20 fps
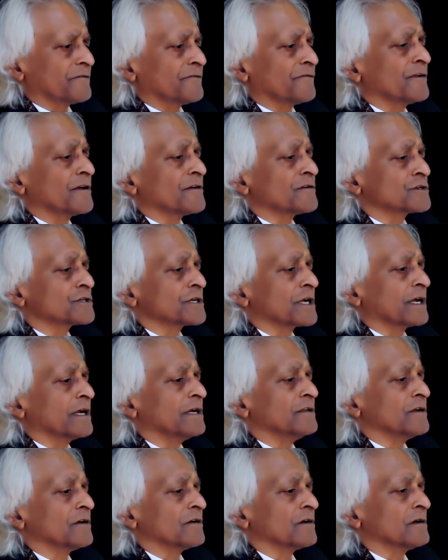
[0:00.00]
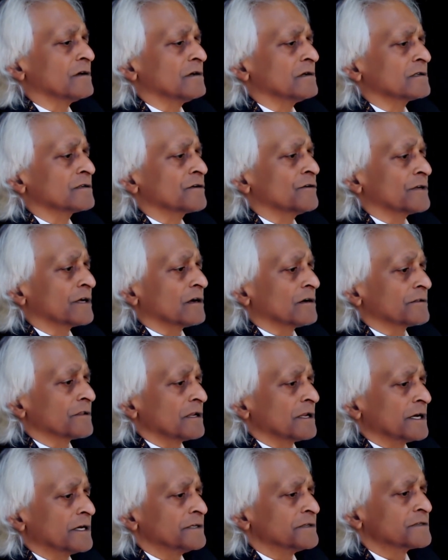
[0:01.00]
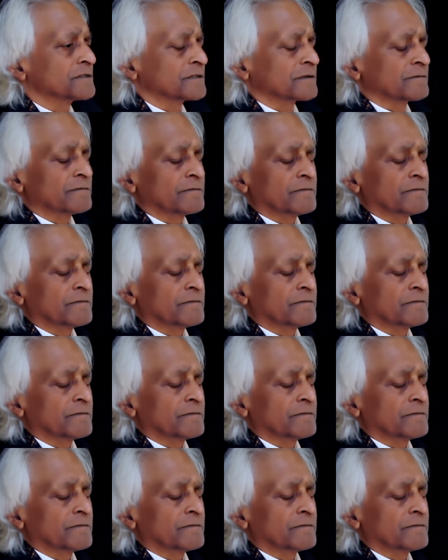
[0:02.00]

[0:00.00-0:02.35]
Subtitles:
flourishing and you're turning on the lights.